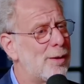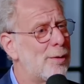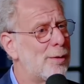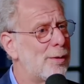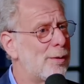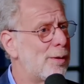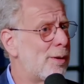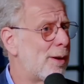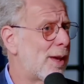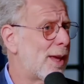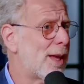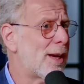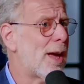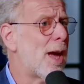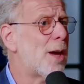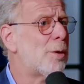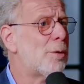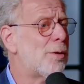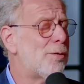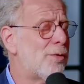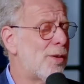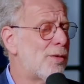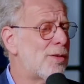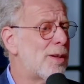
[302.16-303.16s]
you know, get
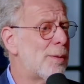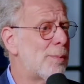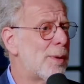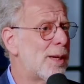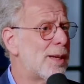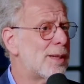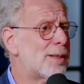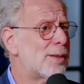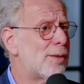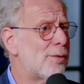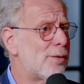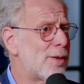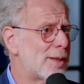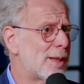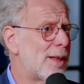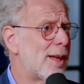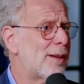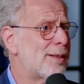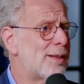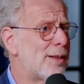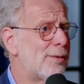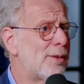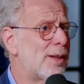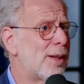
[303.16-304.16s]
150 minutes of physical
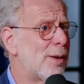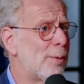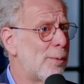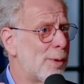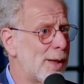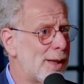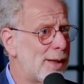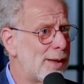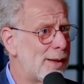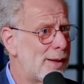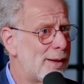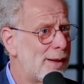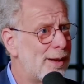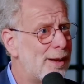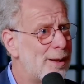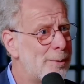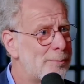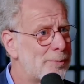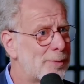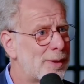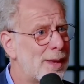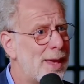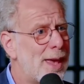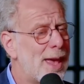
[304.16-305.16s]
activity a week
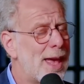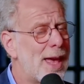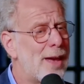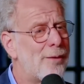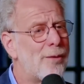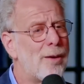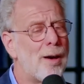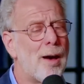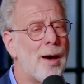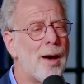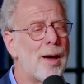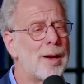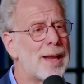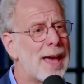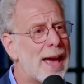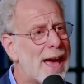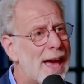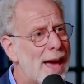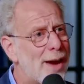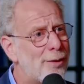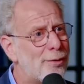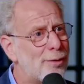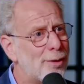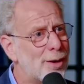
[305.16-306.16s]
have on
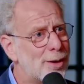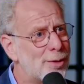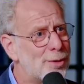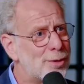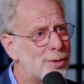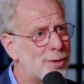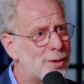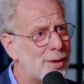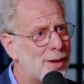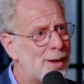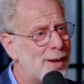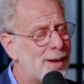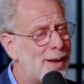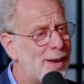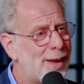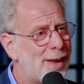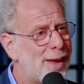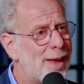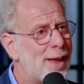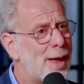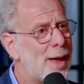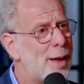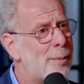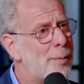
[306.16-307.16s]
average
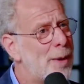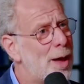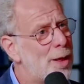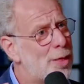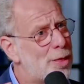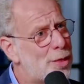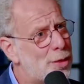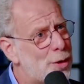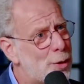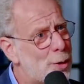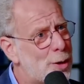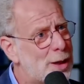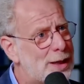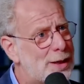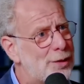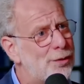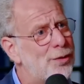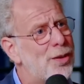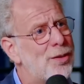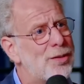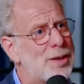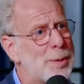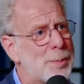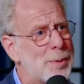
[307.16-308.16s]
about 30 to
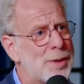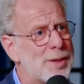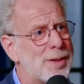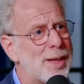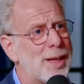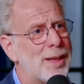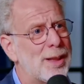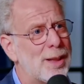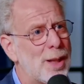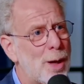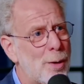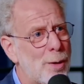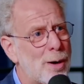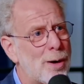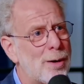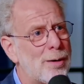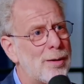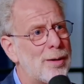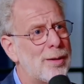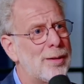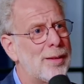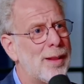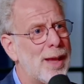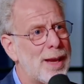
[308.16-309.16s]
50%
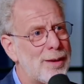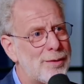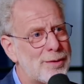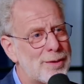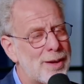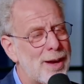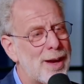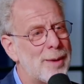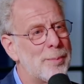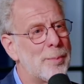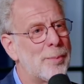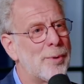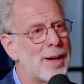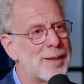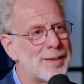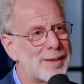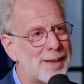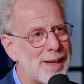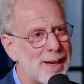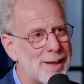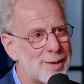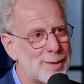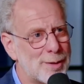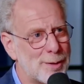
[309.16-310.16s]
lower lifetime breast
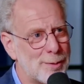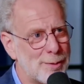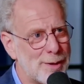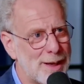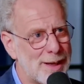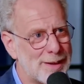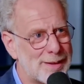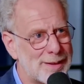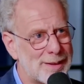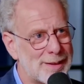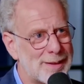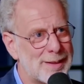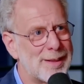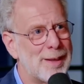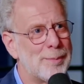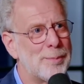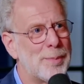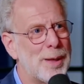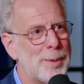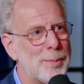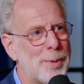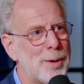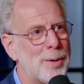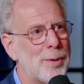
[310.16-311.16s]
cancer risks than
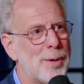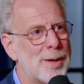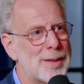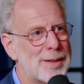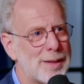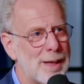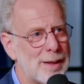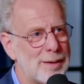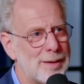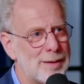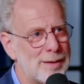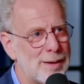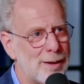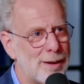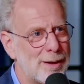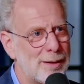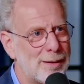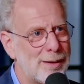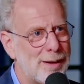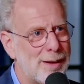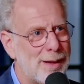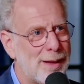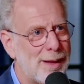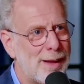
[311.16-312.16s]
people who are sedentary.
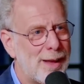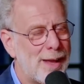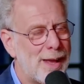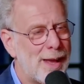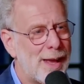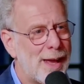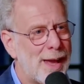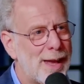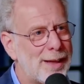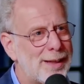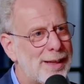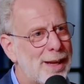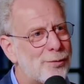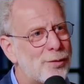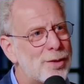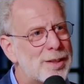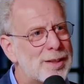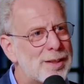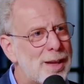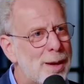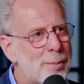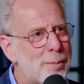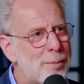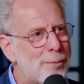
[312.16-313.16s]
And yet for
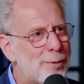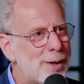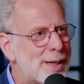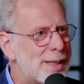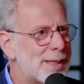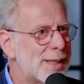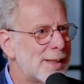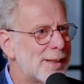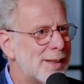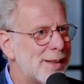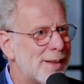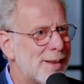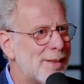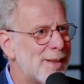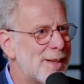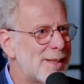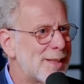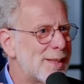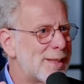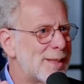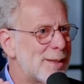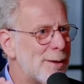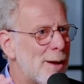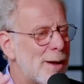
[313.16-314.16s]
some reason,
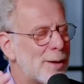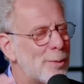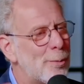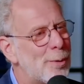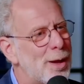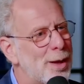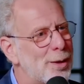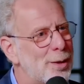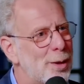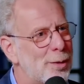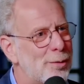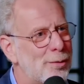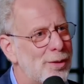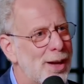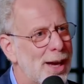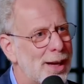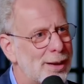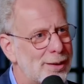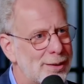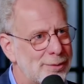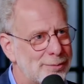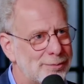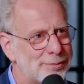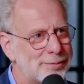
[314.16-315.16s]
this is not a well-known
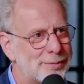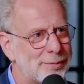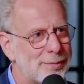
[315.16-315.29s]
fact.